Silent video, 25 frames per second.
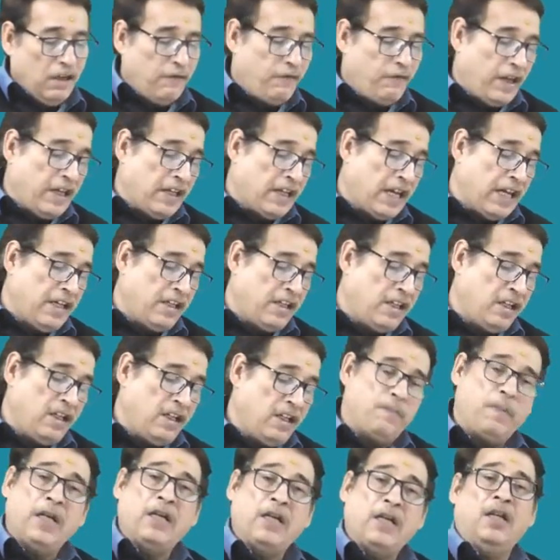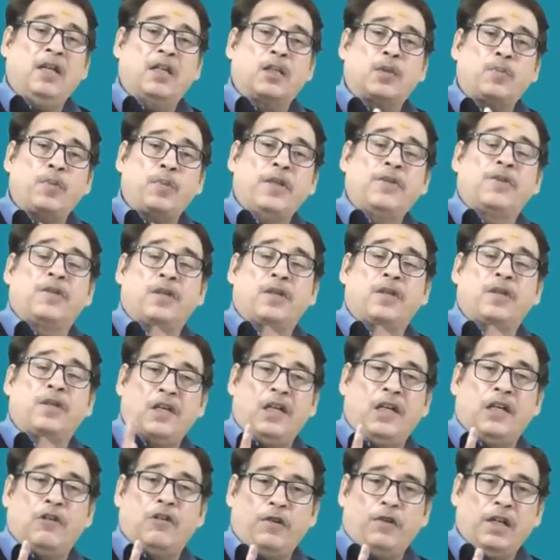write here petty expenses
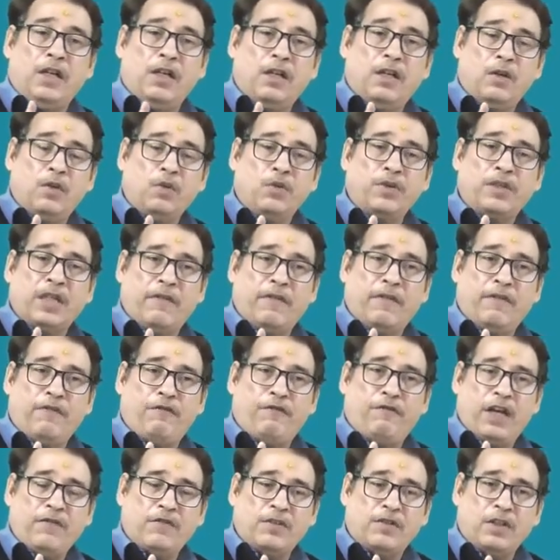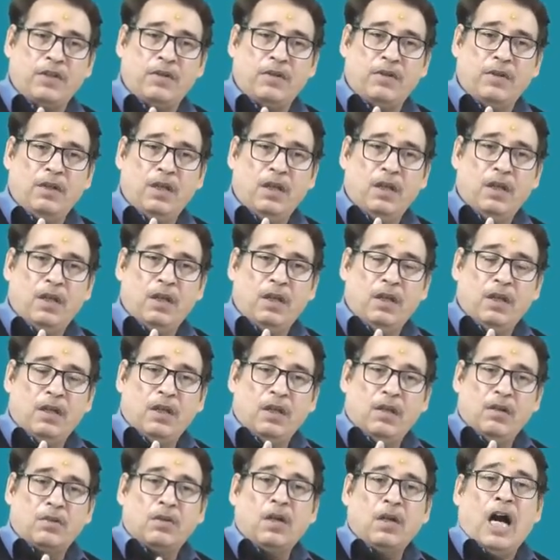straight away, 2750.
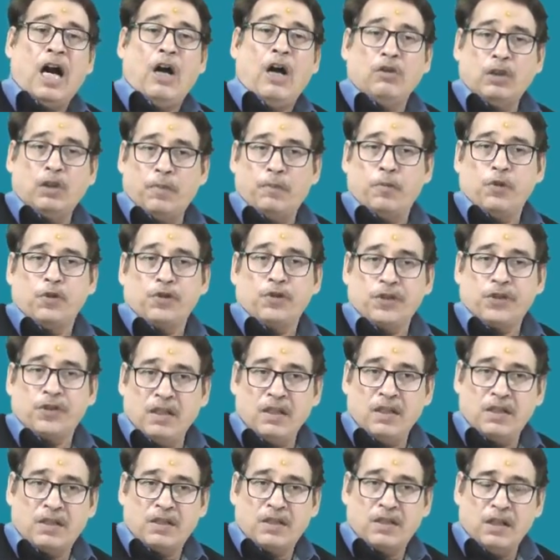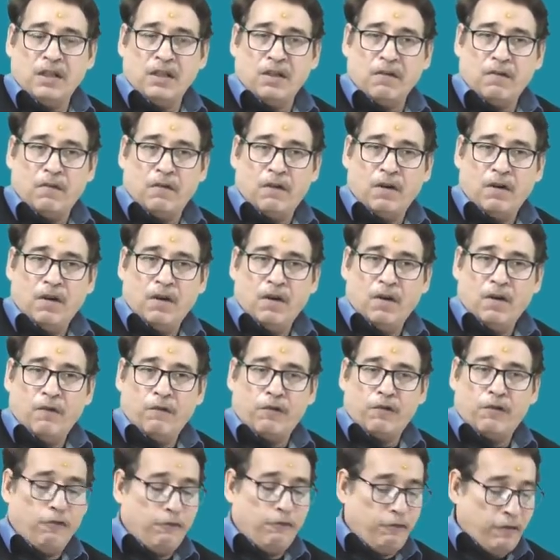So how the posting is done?
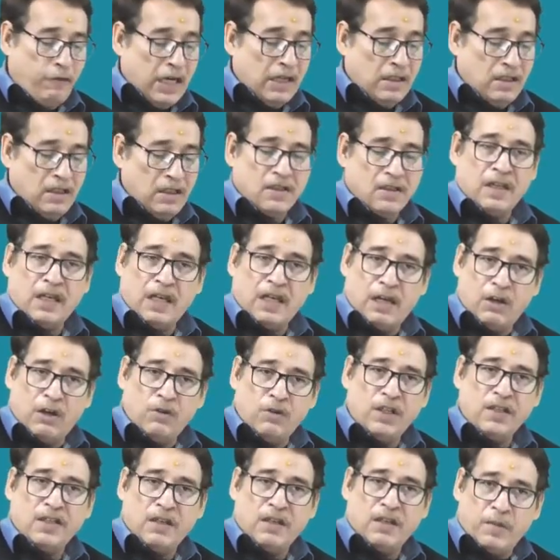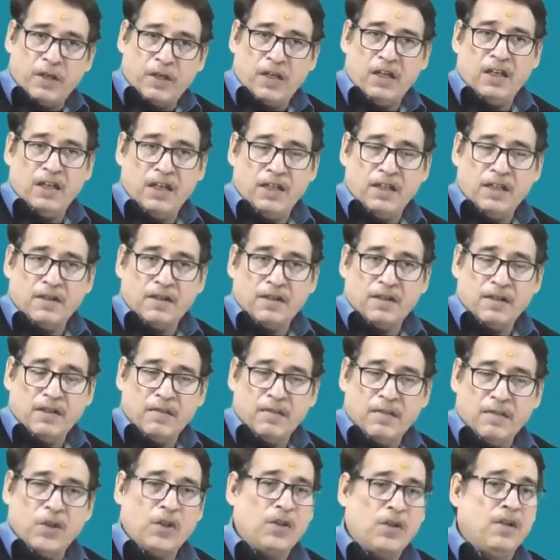From where this account is appearing here?
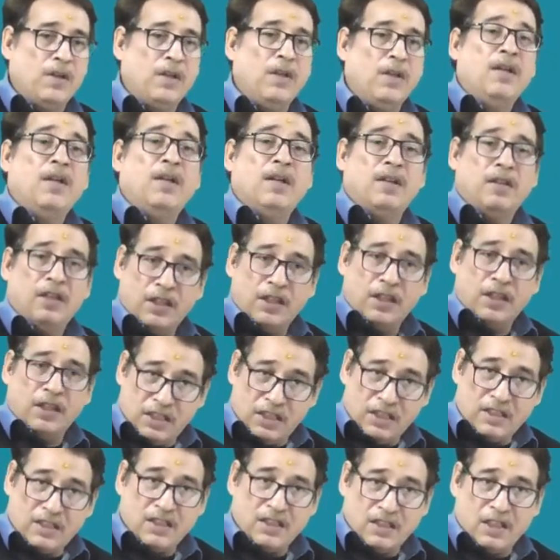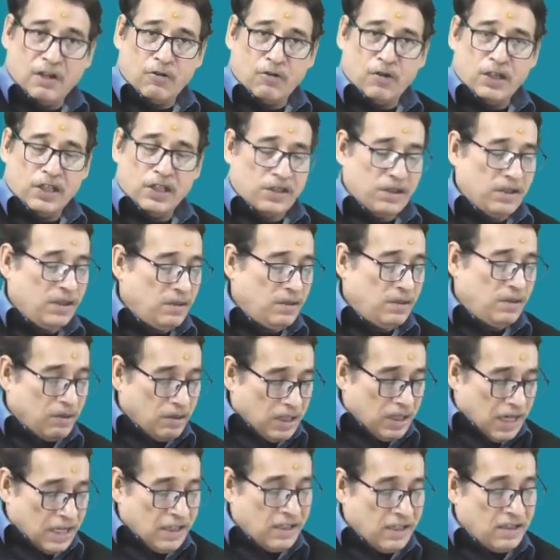This is the question. So
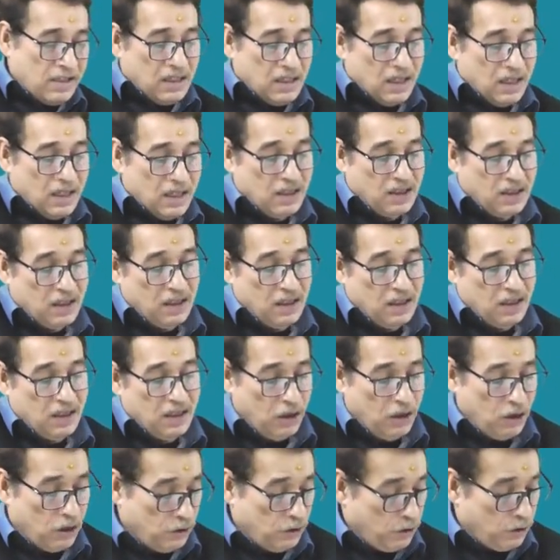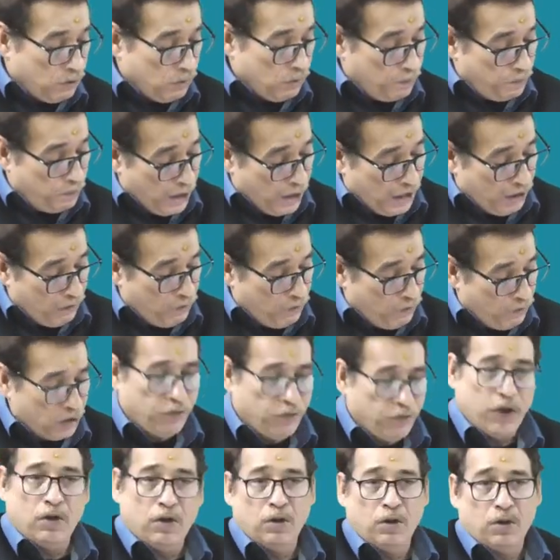that is the reason, in order to bring what we
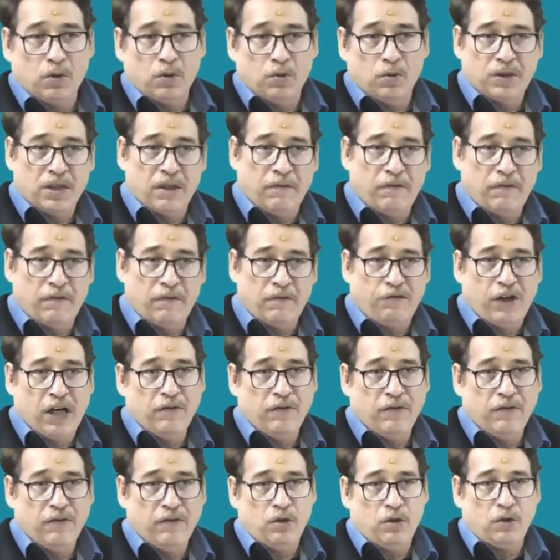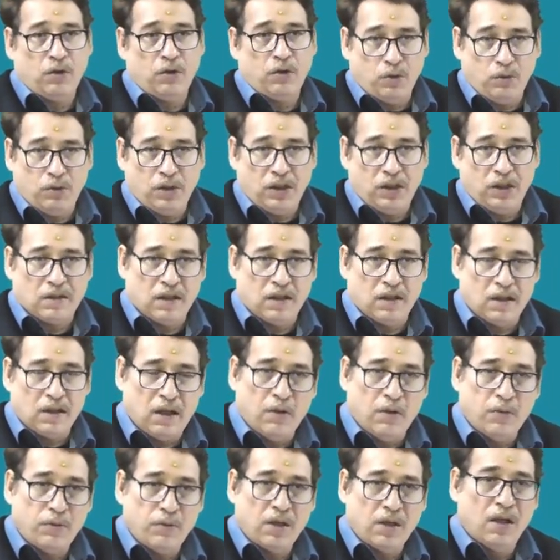call 2750 to this
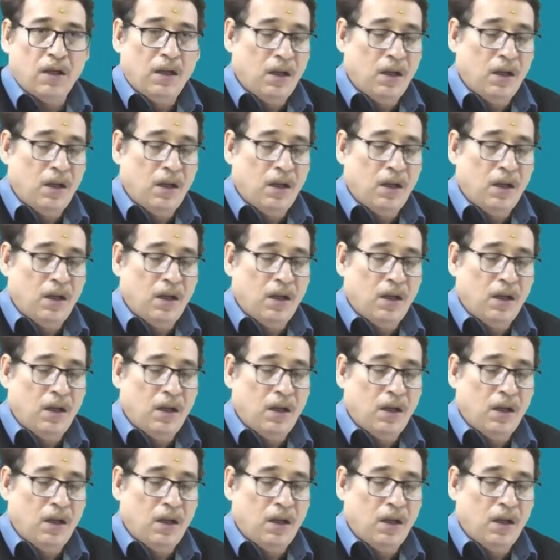account,